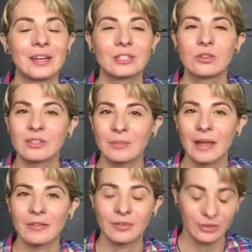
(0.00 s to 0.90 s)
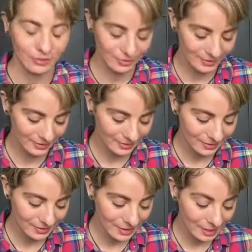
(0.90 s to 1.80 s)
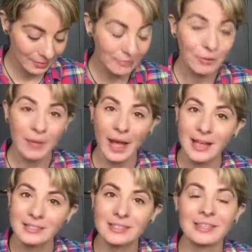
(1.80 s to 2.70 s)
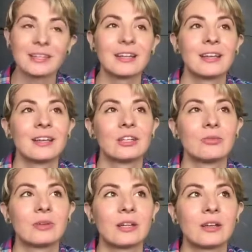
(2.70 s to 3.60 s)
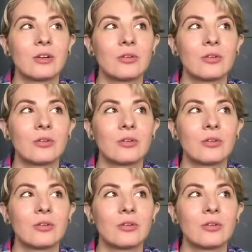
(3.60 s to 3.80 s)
because you have to pay for those. But if you passed it, you would